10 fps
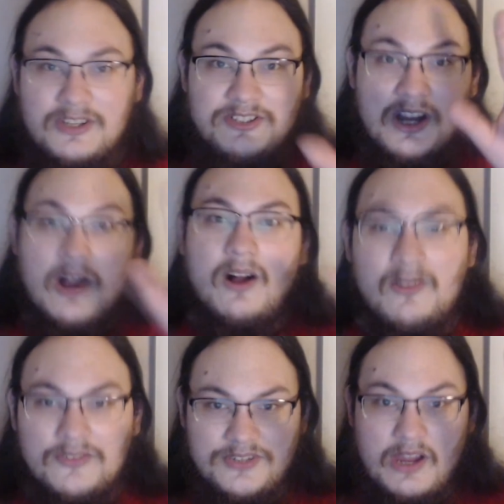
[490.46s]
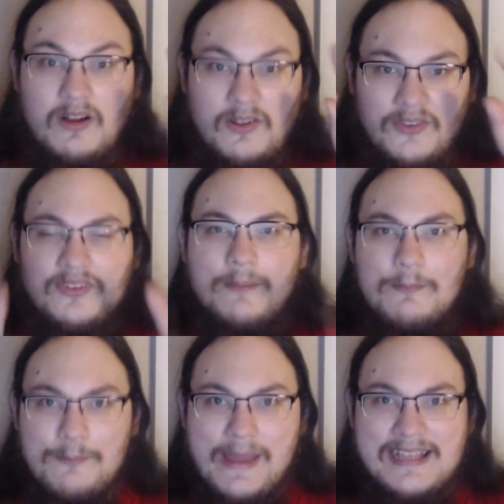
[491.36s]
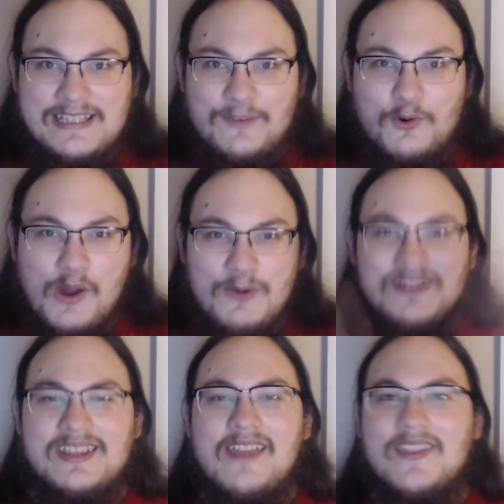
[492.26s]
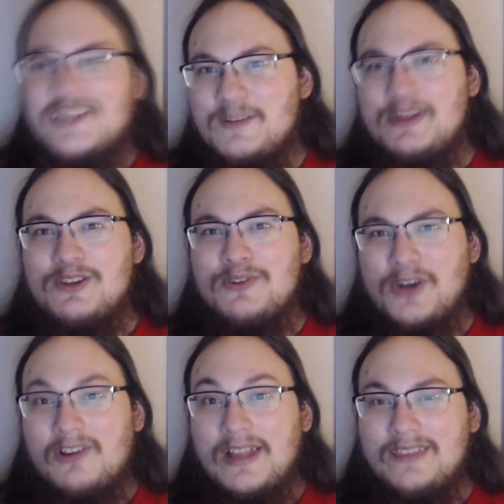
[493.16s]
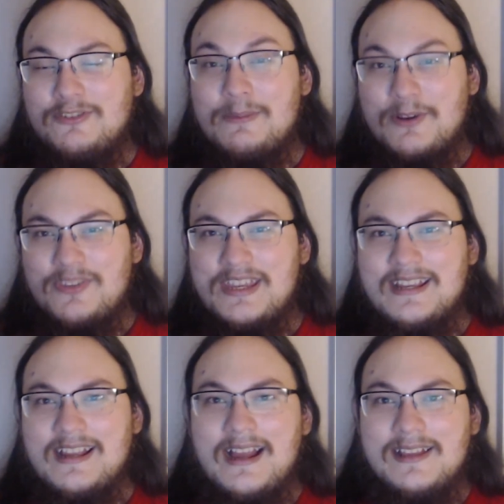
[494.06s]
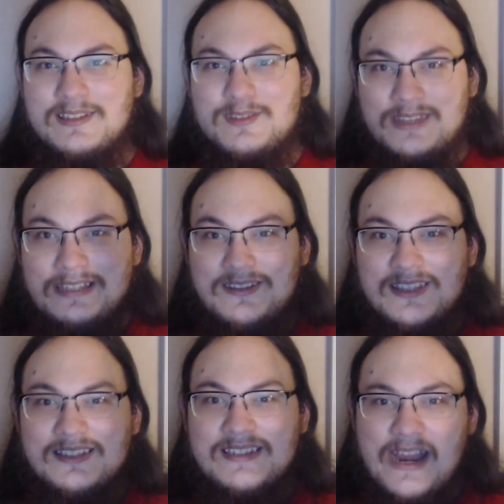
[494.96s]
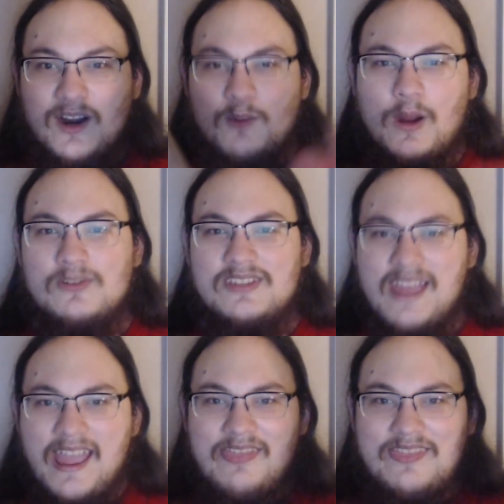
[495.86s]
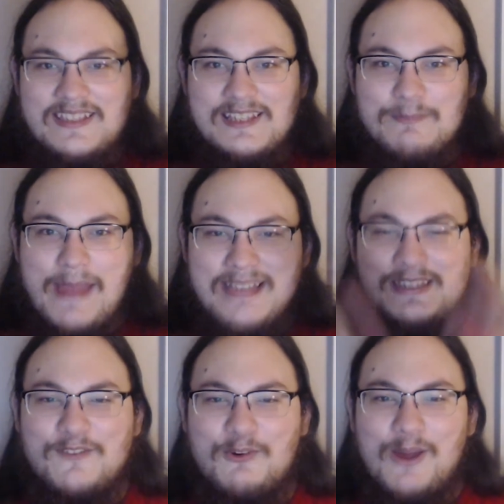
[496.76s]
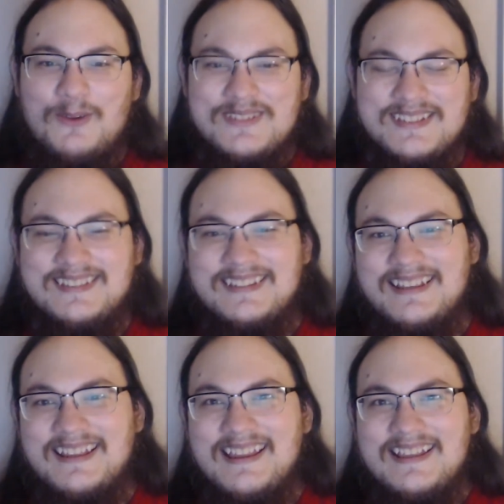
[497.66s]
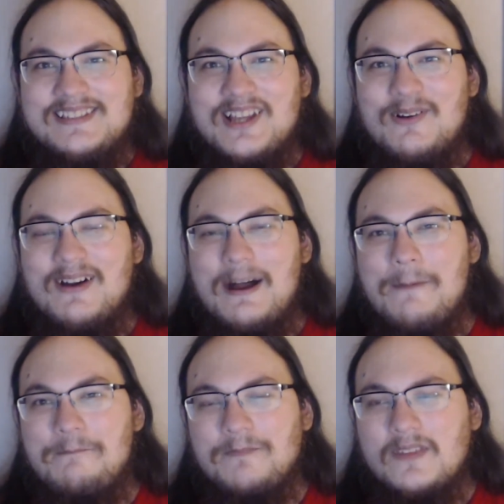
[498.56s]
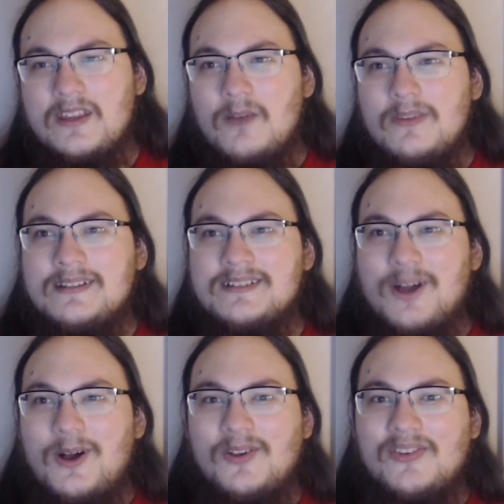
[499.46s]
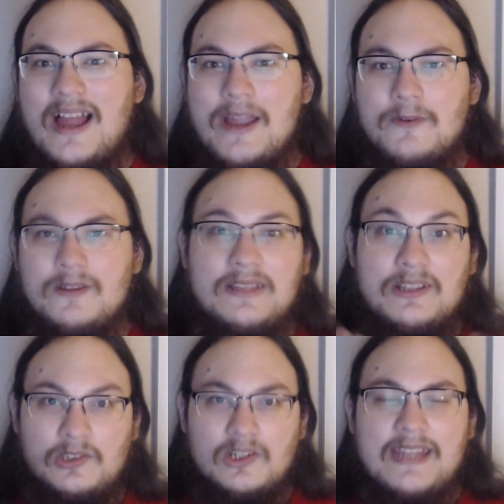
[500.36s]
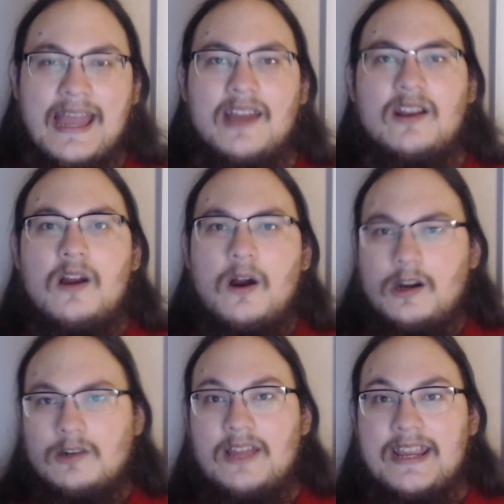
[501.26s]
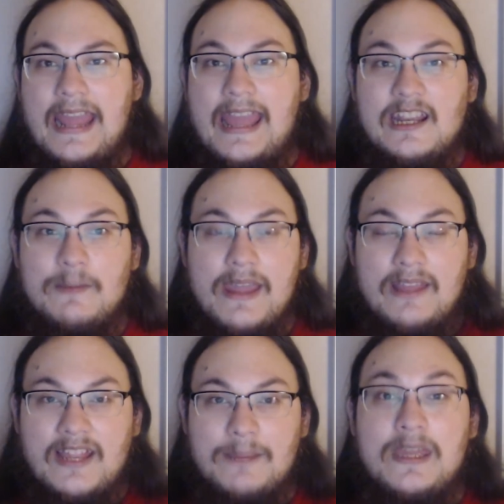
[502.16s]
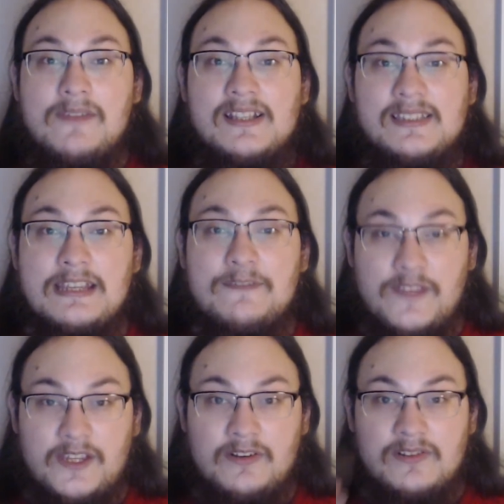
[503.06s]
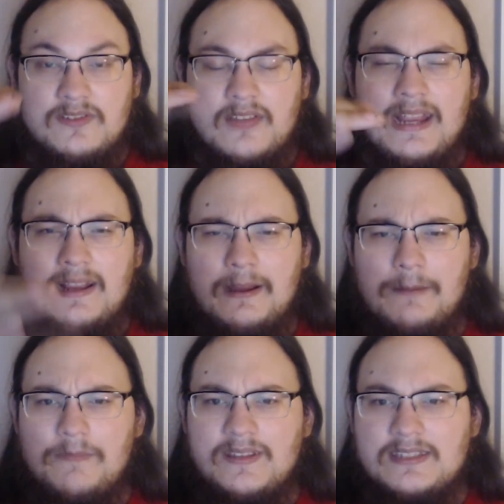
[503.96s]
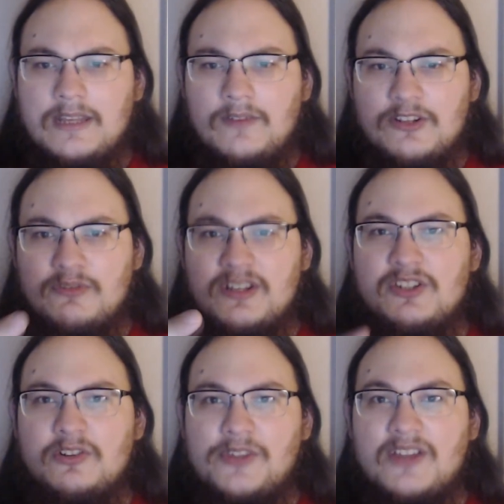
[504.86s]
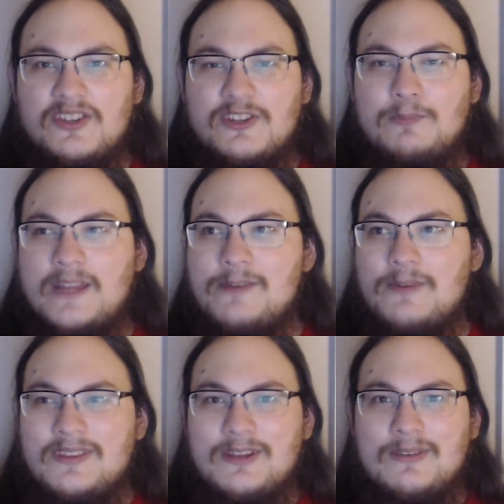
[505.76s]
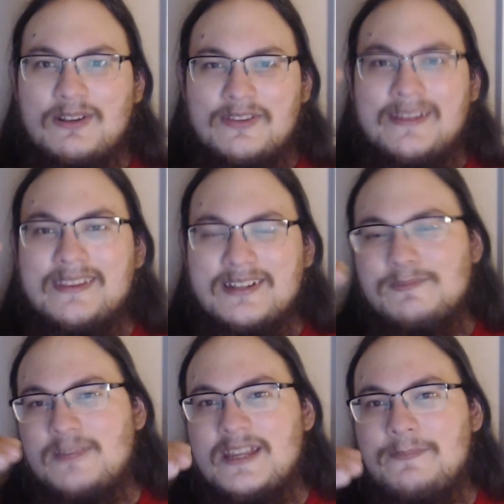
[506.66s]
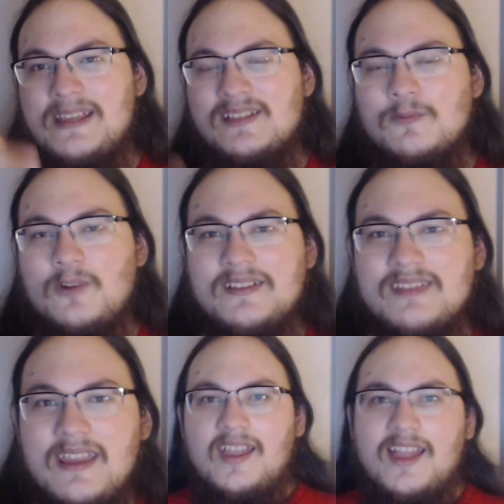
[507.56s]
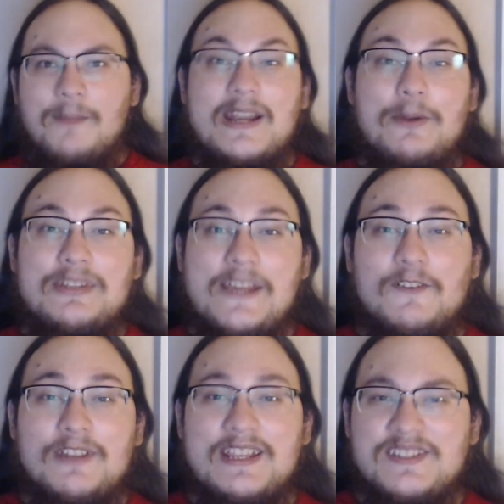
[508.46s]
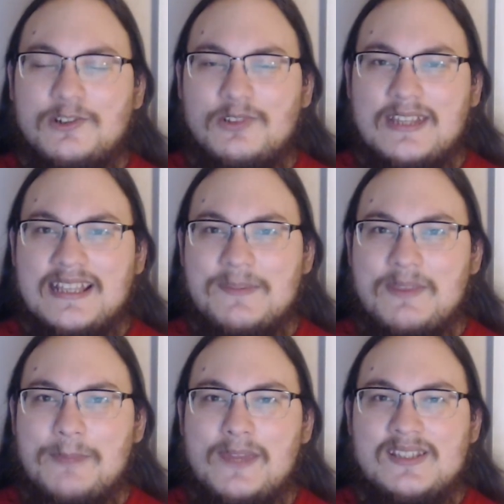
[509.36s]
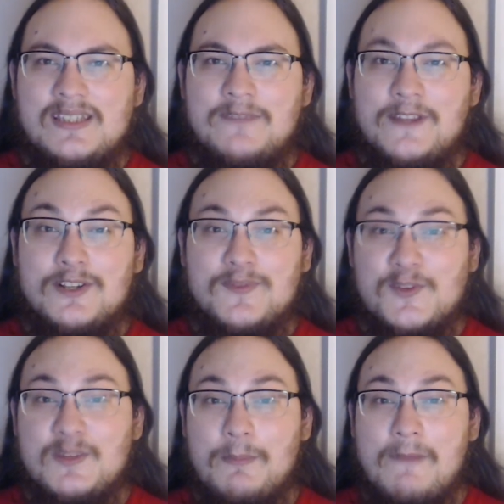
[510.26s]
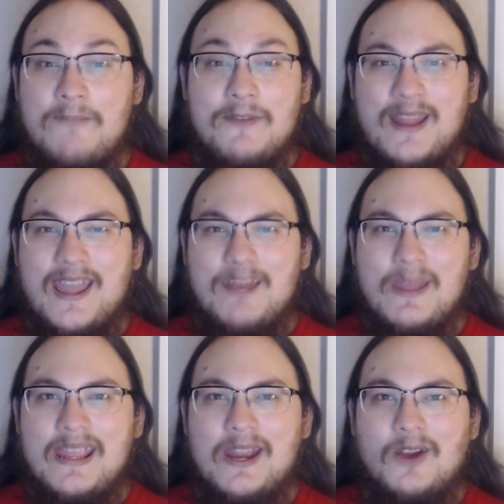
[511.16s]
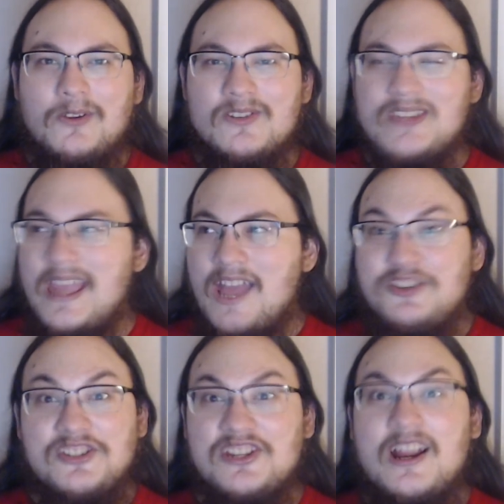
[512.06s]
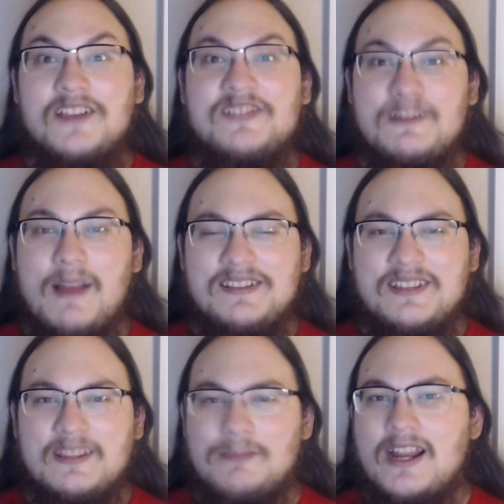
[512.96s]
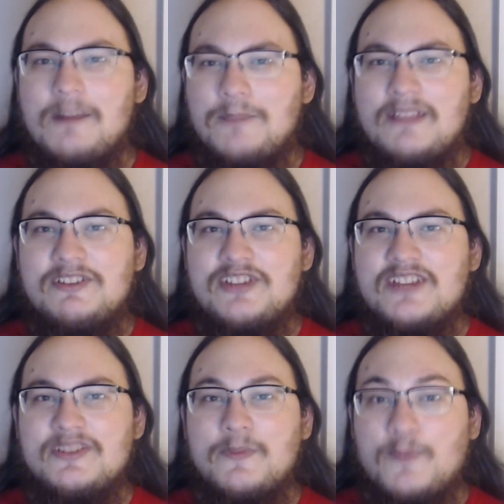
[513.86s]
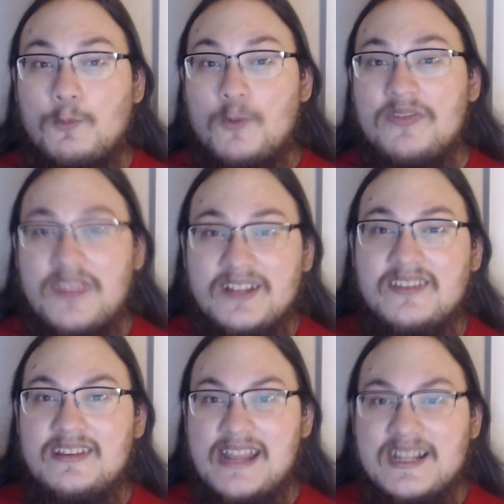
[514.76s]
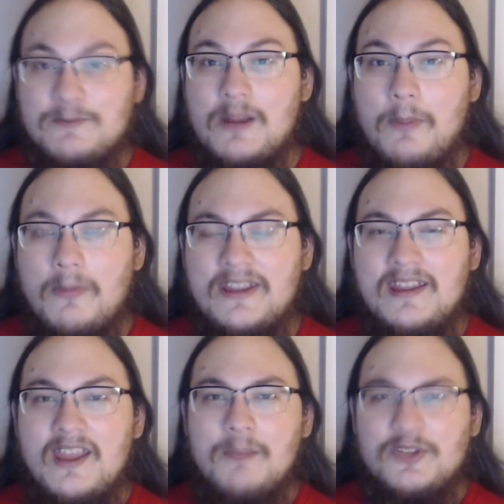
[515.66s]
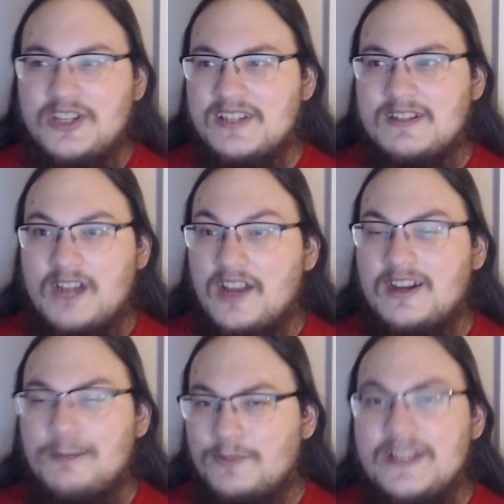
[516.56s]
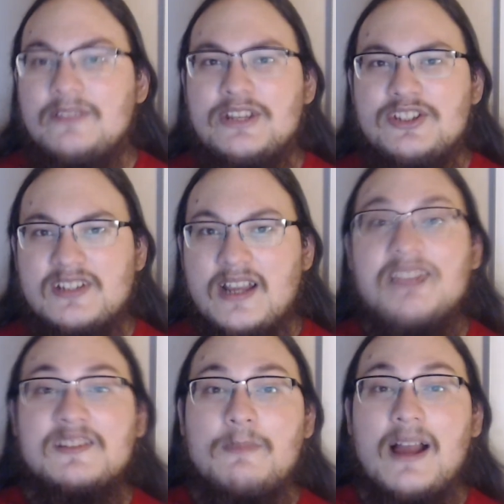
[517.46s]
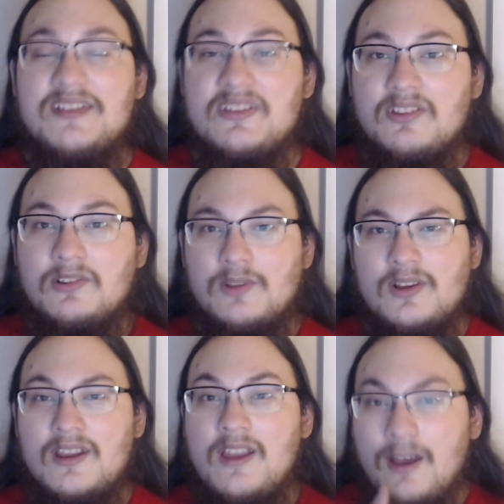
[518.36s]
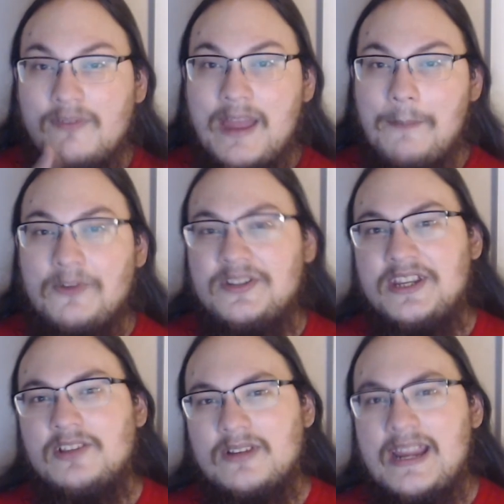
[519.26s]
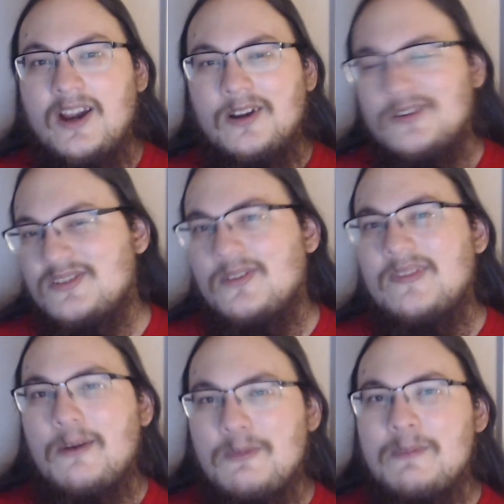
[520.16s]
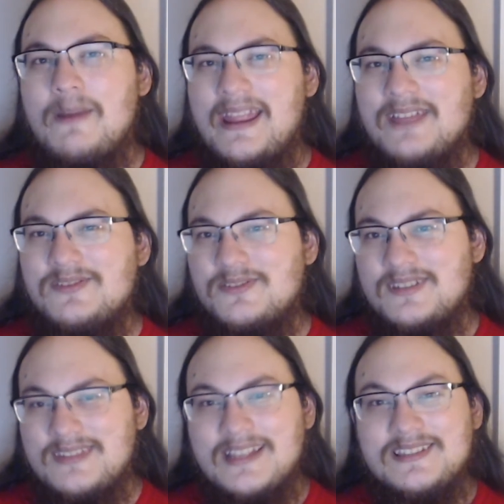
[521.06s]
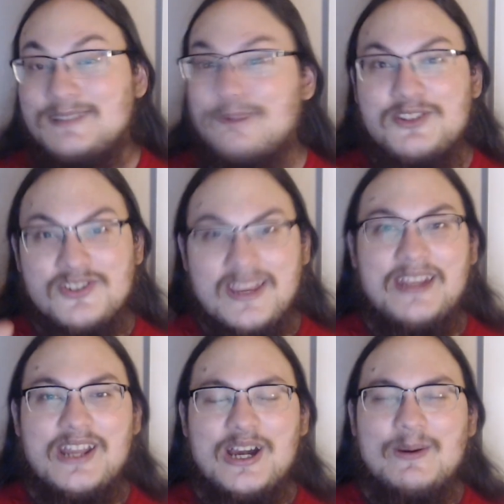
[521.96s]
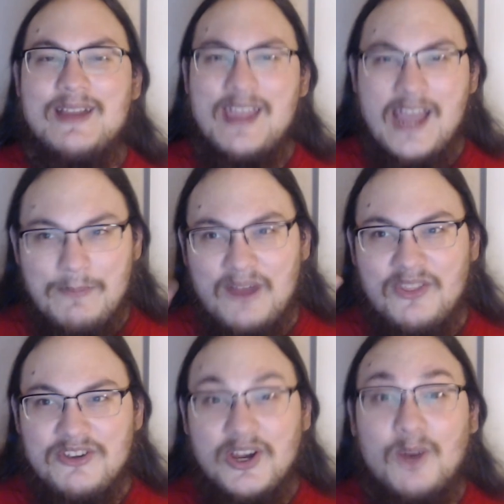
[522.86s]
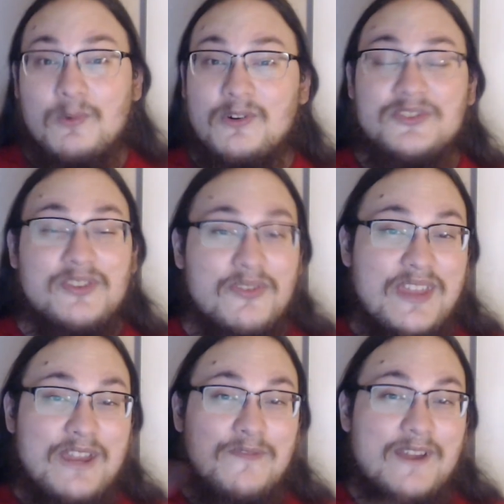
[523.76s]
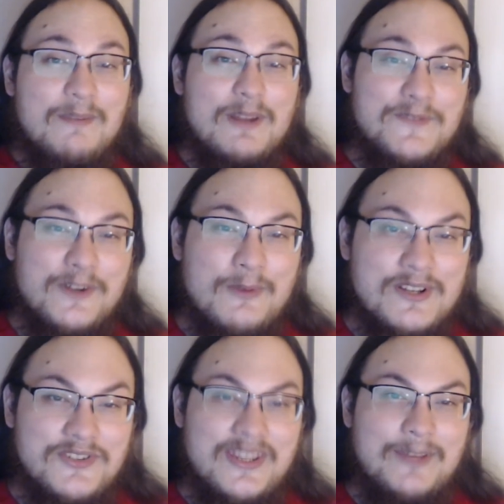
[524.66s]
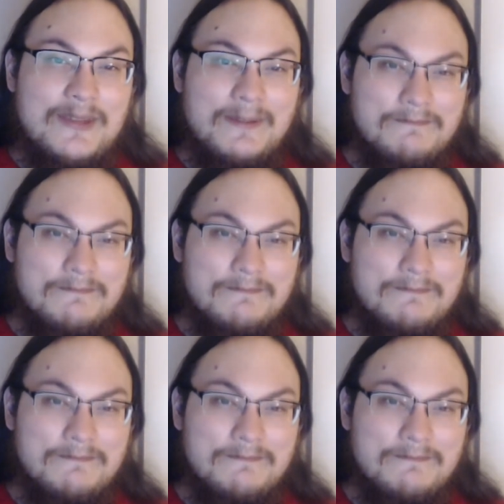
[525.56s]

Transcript: dolls, massive quotes. That's gonna be new Darklight Dreamer thing, guys. This is air quotes, and this is massive quotes. So, the only dolls I really look at are, like, anime, like, PVC figures. Like, instead of, like, traditional dolls that you'd play with, you know, they're, like, the display piece ones. But I would definitely consider looking at some of the PVC figures for some of my favorite anime characters and just customizing them. Not completely changing them from one thing to the next, probably, but just completely just customizing the look of that particular character. So that would be my answer, since that's as much as I know about the doll world. So thank you very much for your question, Kiwi.